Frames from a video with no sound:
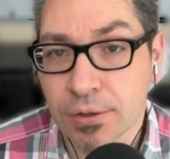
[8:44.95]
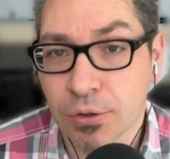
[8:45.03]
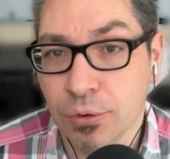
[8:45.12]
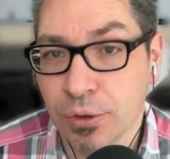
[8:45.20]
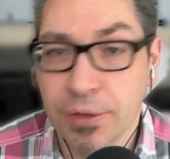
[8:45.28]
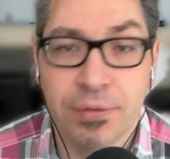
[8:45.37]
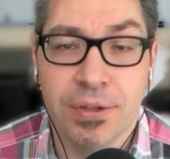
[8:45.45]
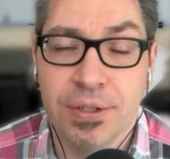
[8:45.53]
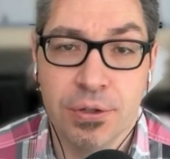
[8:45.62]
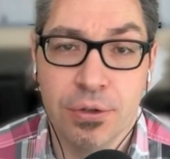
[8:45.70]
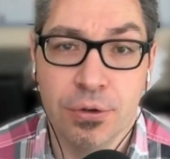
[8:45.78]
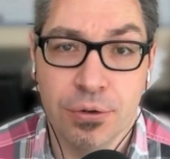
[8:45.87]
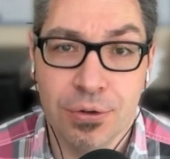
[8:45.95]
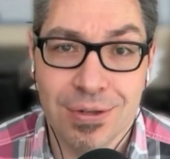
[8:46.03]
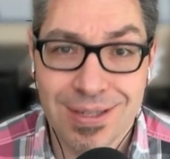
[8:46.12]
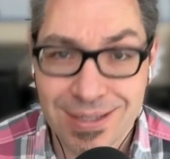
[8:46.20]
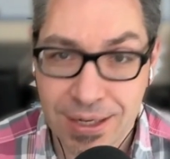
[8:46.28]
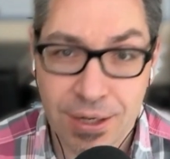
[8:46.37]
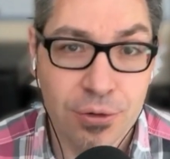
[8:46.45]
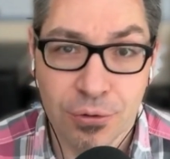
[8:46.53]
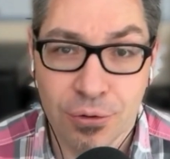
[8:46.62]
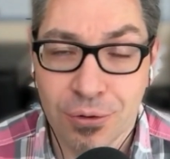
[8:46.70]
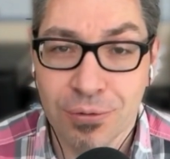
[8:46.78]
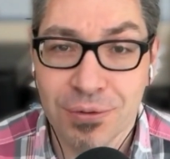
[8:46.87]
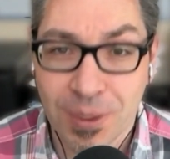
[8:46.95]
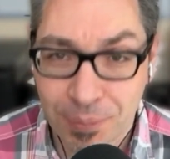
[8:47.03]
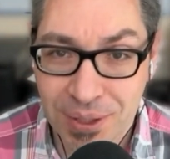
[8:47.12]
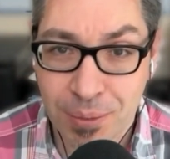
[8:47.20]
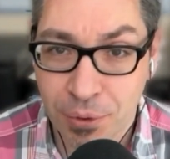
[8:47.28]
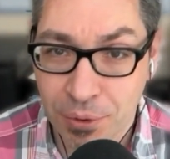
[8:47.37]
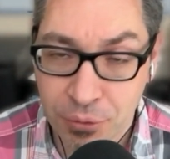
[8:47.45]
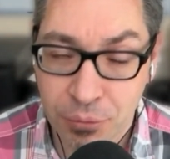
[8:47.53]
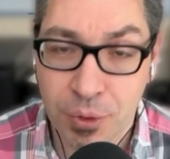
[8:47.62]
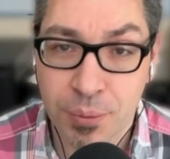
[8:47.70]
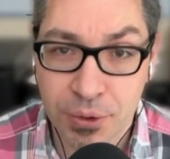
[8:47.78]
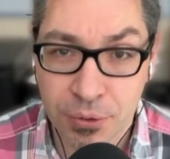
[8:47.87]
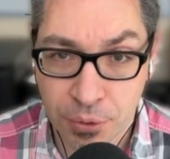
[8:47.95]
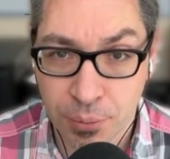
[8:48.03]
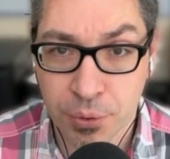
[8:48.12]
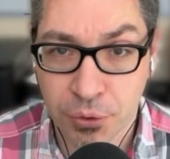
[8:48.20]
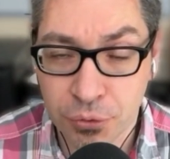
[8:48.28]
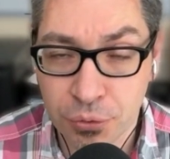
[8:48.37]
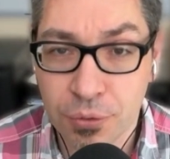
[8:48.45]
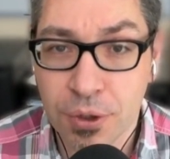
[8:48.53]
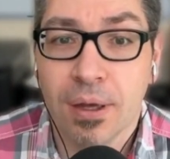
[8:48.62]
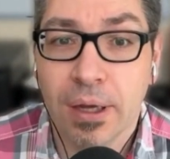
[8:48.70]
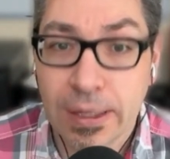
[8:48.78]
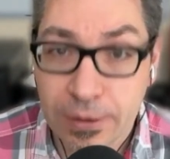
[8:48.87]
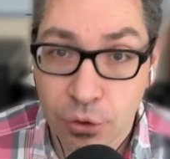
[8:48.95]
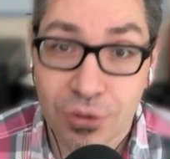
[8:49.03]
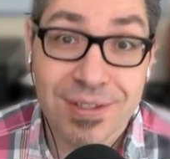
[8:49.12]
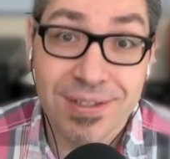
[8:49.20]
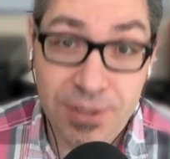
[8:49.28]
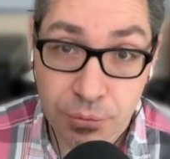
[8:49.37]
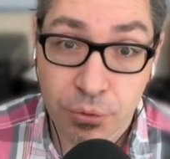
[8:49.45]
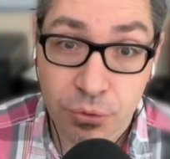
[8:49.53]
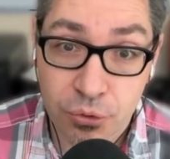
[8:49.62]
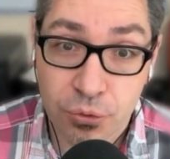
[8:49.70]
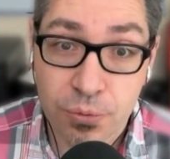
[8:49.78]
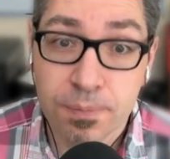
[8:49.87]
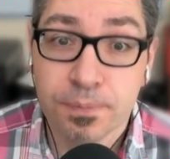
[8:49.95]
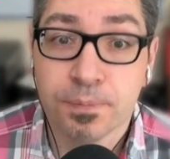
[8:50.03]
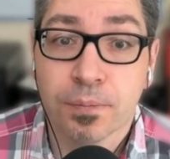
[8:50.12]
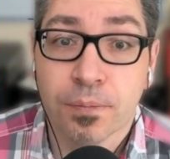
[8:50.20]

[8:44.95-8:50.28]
So if it's the 2nd of September, it will be the number 2 and not 02.